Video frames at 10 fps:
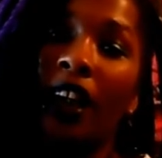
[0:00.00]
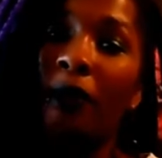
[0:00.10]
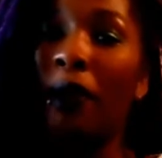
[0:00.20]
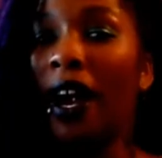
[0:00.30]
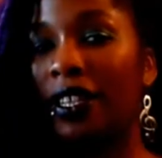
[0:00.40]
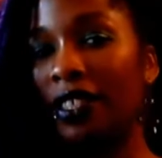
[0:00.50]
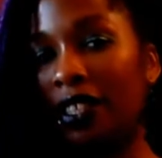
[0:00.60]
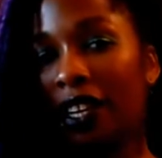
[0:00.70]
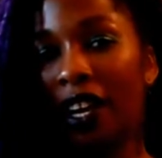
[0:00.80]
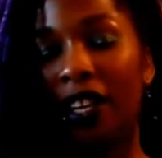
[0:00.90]
go back
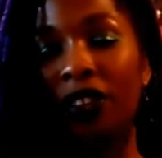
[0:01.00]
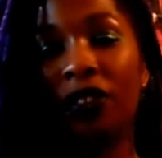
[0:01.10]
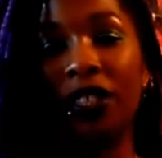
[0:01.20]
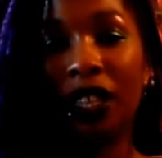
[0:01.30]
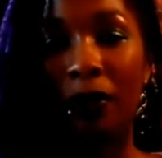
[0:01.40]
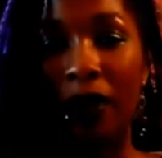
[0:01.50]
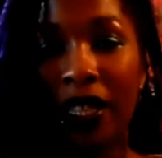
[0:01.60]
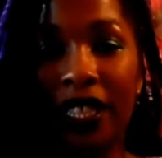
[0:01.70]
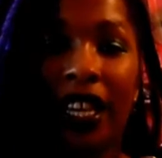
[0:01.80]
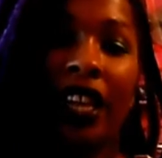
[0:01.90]
to the curly crochet
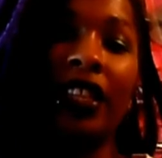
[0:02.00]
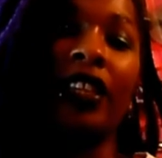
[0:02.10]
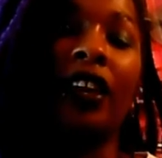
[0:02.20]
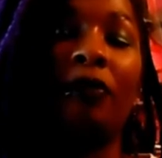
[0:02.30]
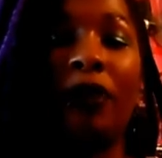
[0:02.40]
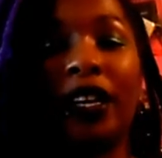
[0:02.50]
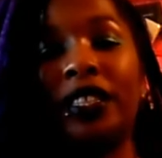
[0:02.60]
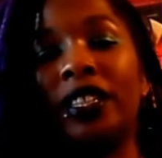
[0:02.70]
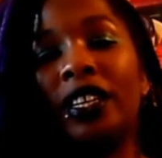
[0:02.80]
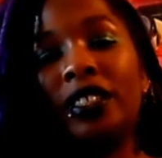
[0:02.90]
braids again and come
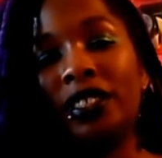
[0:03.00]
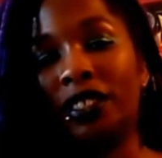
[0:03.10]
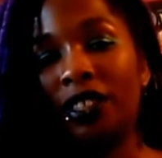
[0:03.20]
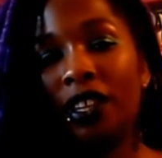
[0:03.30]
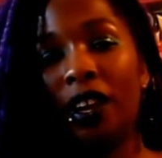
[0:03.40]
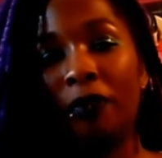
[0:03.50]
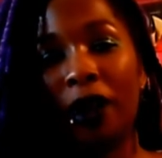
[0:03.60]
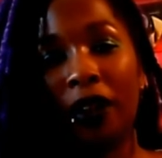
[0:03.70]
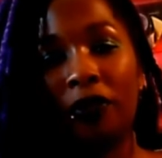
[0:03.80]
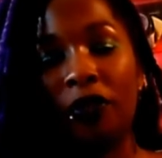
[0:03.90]
back to this and, you know,
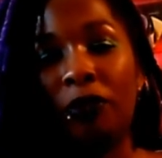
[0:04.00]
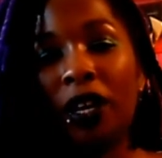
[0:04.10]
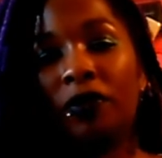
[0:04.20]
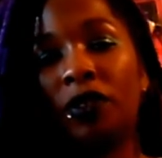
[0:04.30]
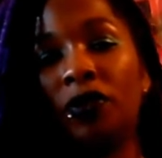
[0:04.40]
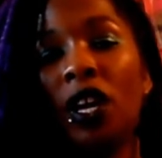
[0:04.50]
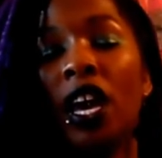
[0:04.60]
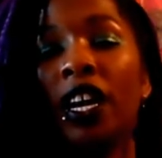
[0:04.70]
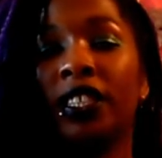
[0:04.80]
back and forth.